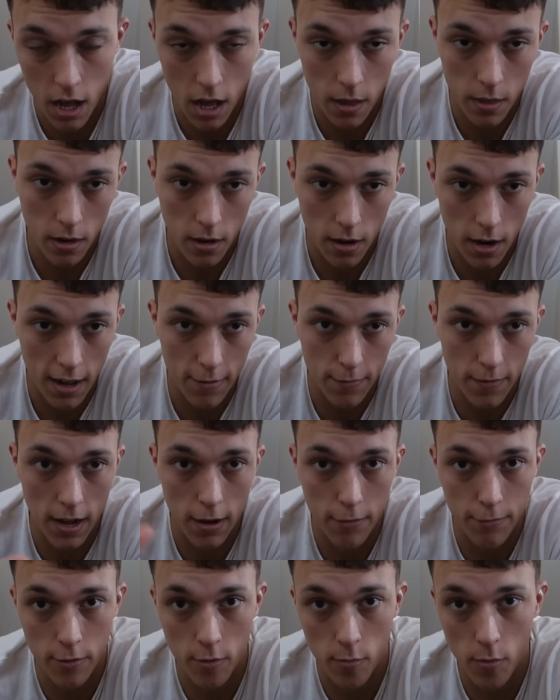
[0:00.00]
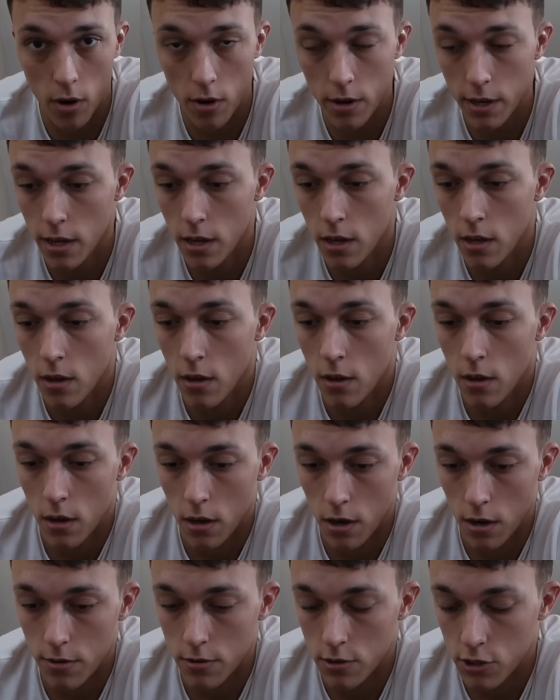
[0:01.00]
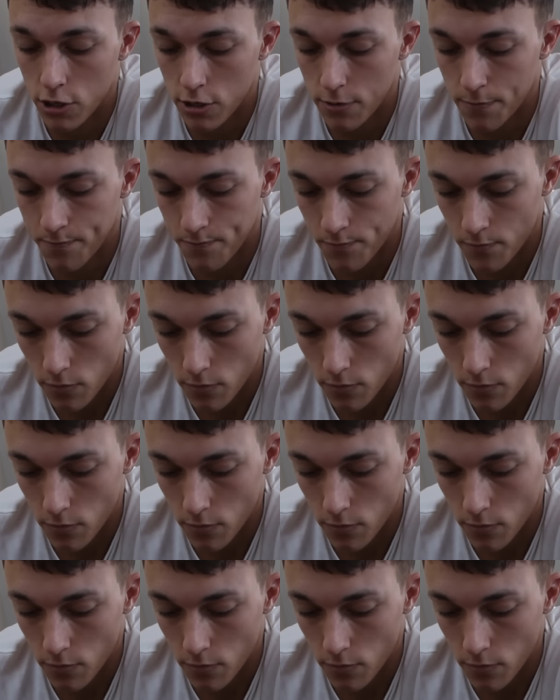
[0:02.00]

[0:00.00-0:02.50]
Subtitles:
And then I'll have that for my lunch,